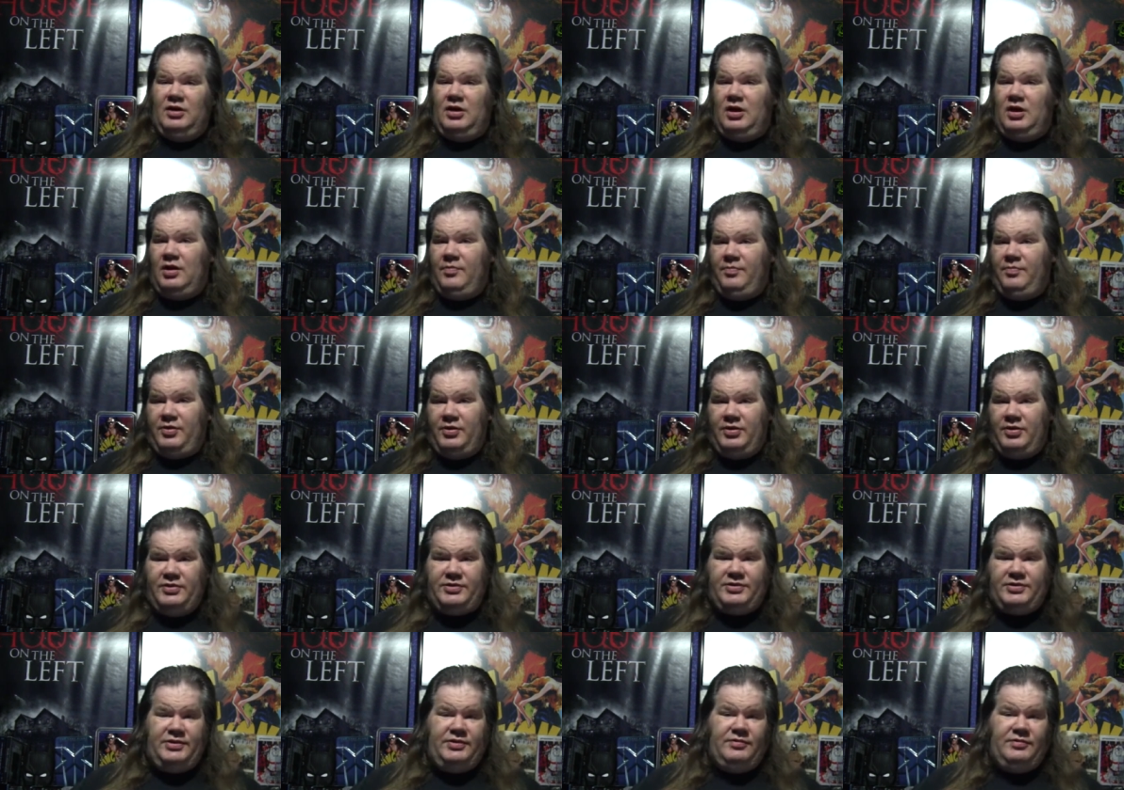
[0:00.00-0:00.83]
our
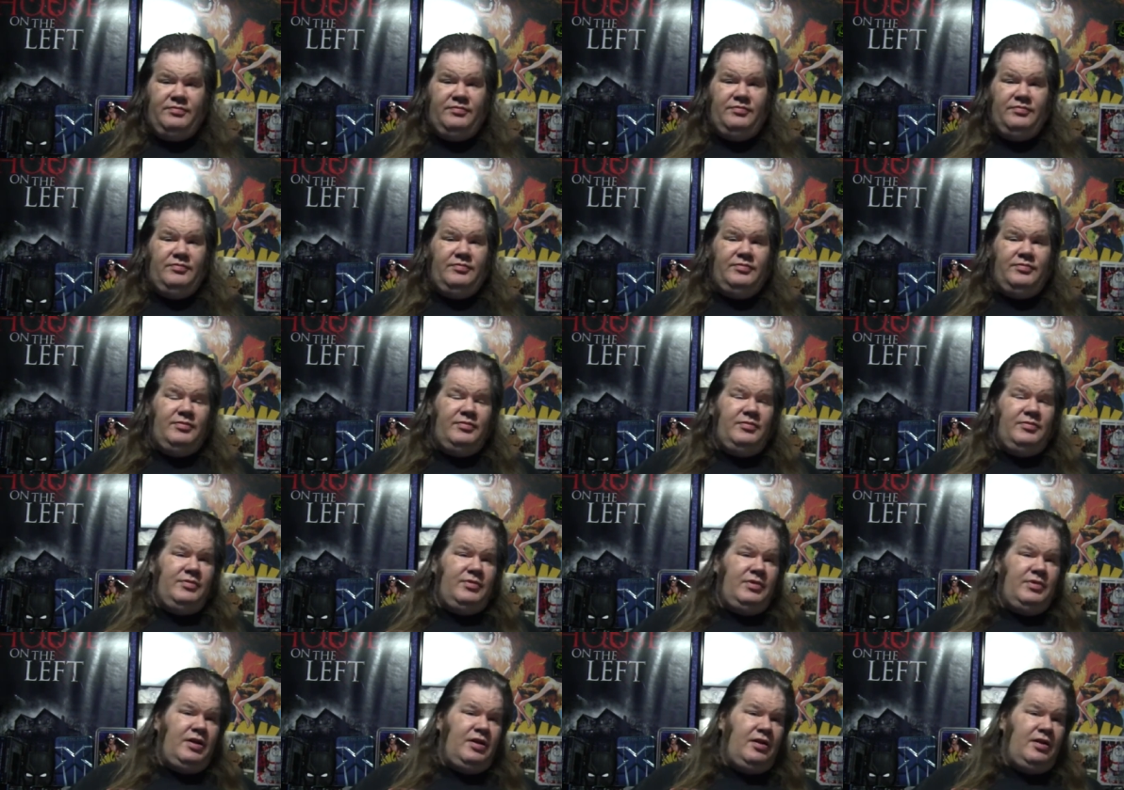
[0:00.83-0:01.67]
person,
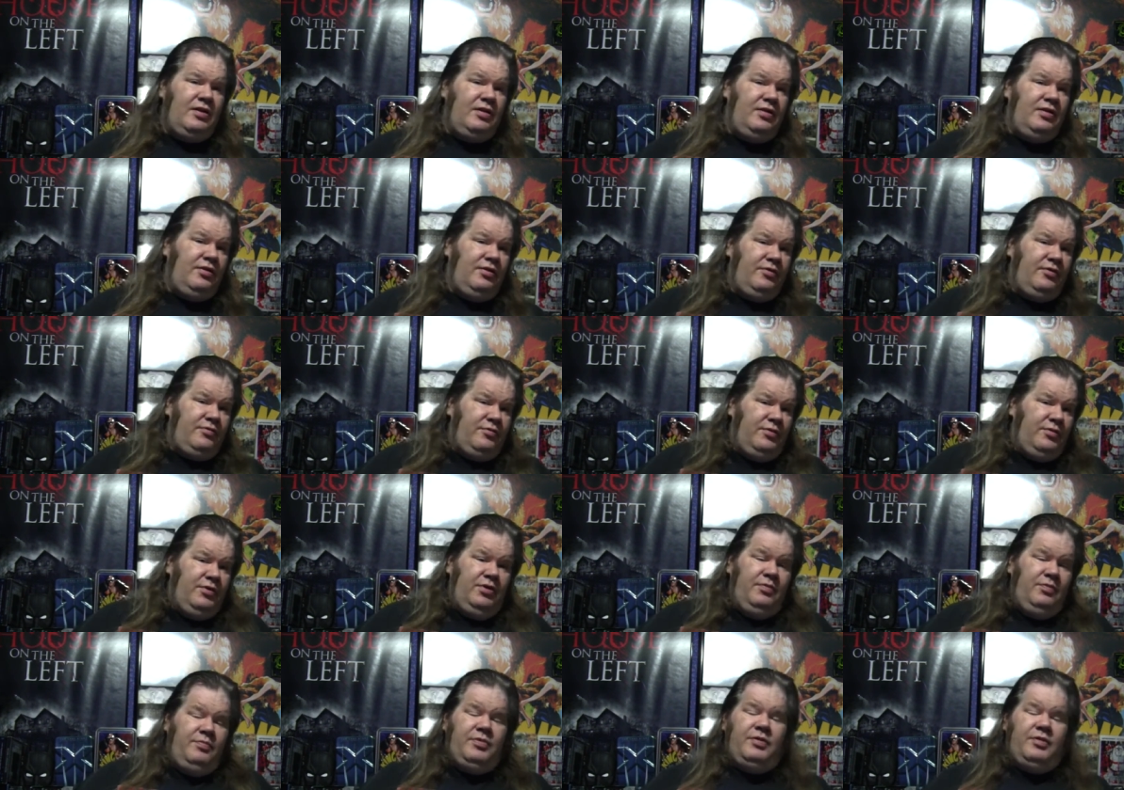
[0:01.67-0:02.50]
our
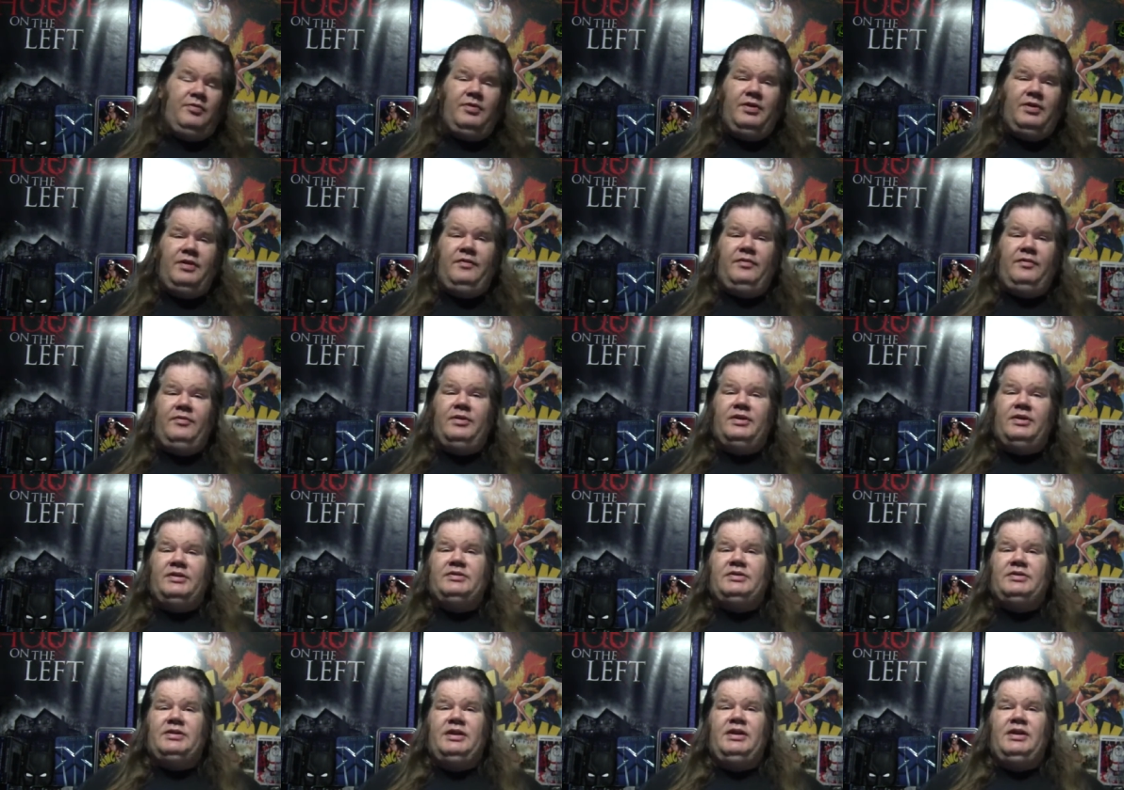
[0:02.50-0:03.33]
group, or whatever you
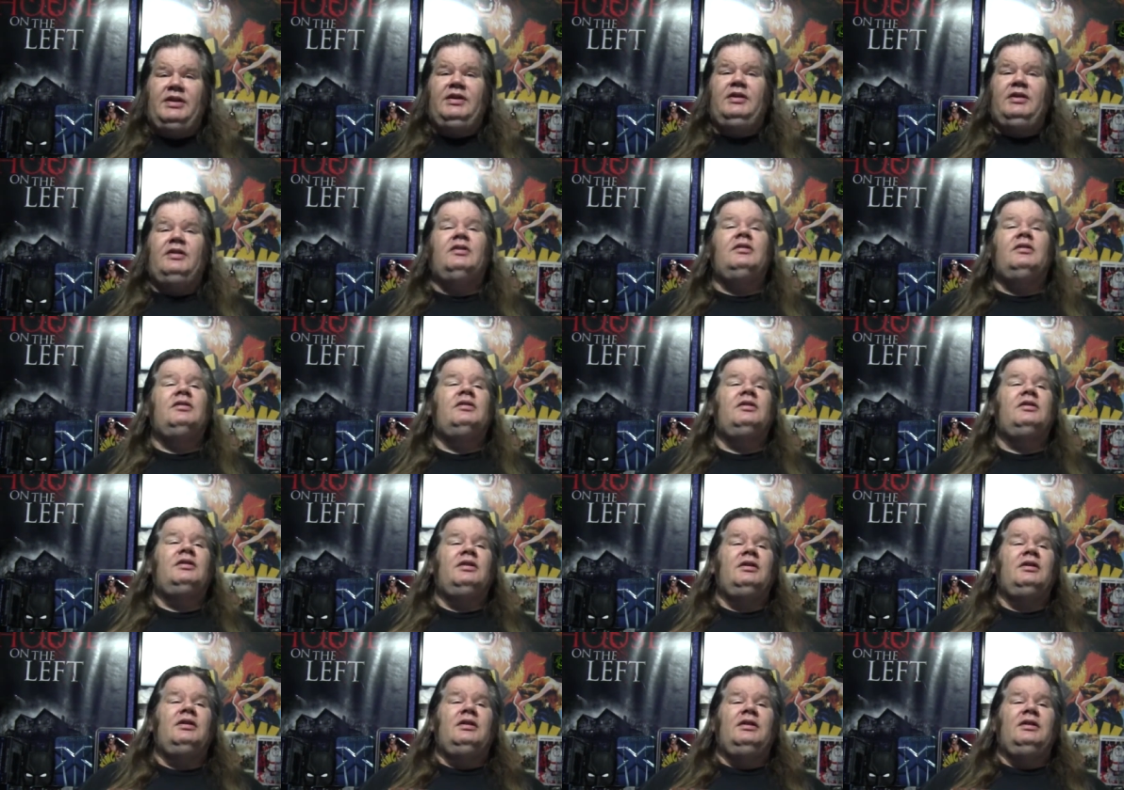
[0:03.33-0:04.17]
want to say,
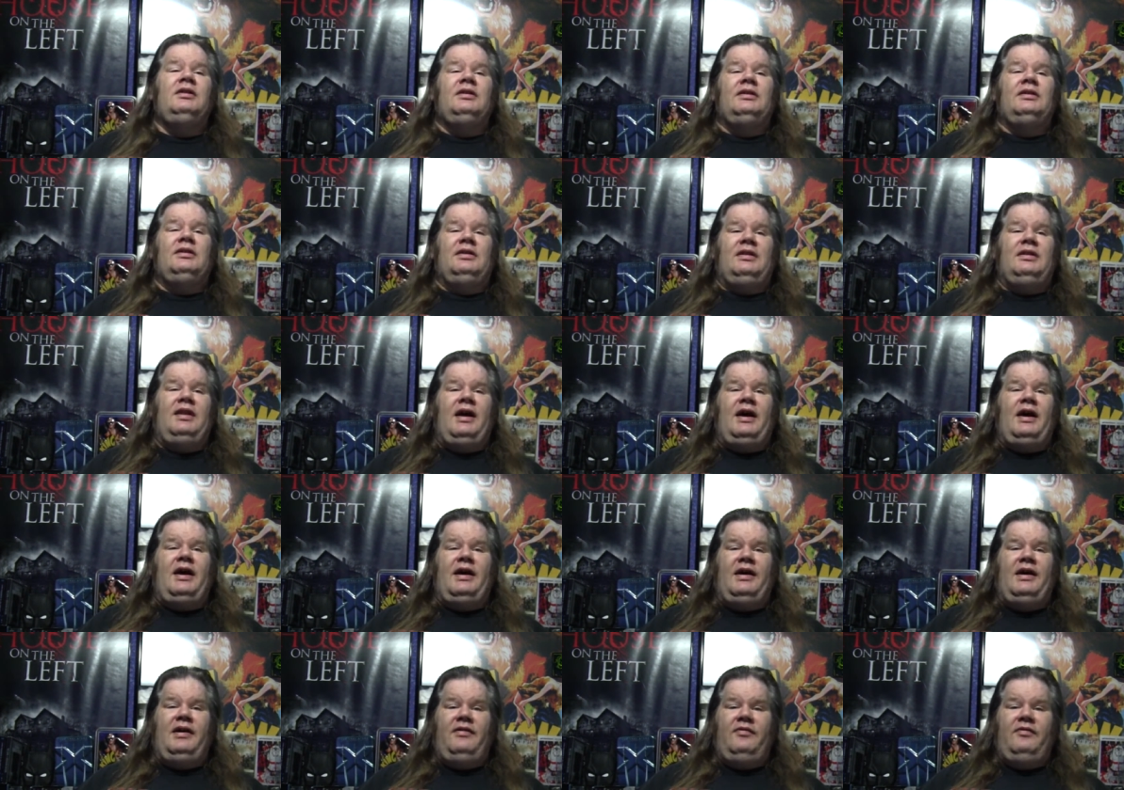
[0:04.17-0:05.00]

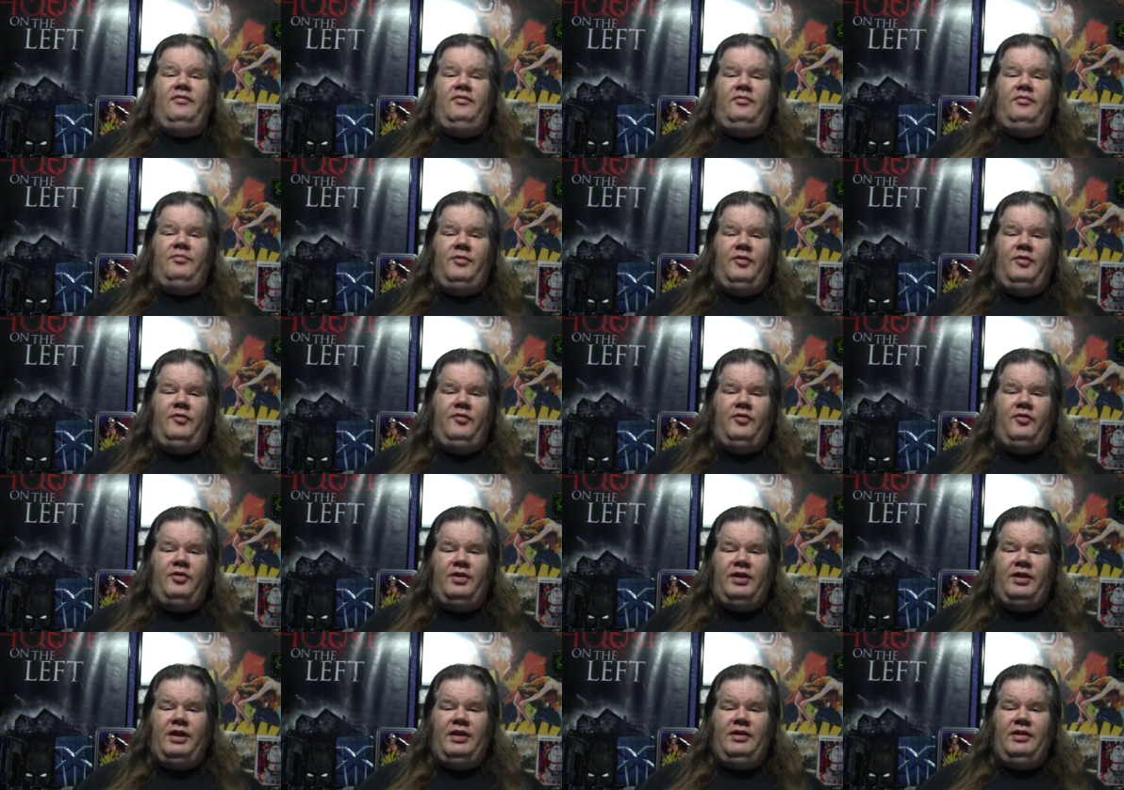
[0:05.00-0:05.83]
live
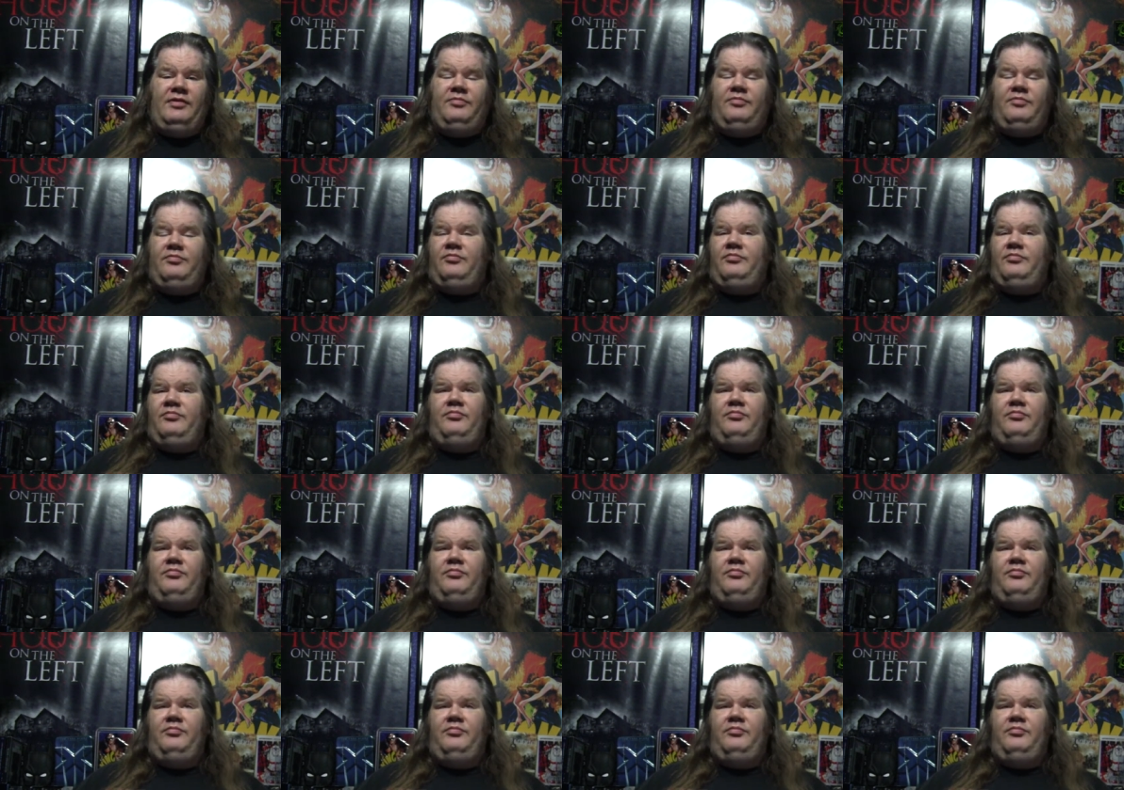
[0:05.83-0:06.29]
before they